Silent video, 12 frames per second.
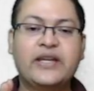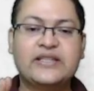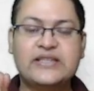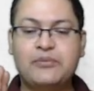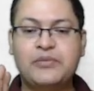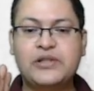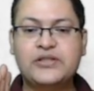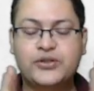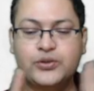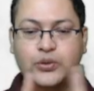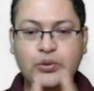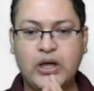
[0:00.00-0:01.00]
examples
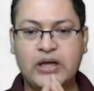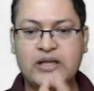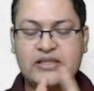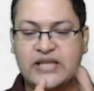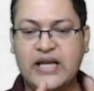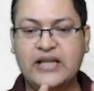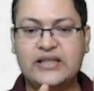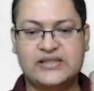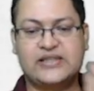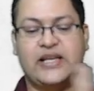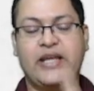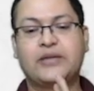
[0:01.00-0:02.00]
to understand
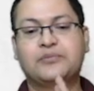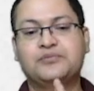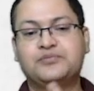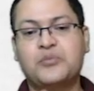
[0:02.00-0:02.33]
this line.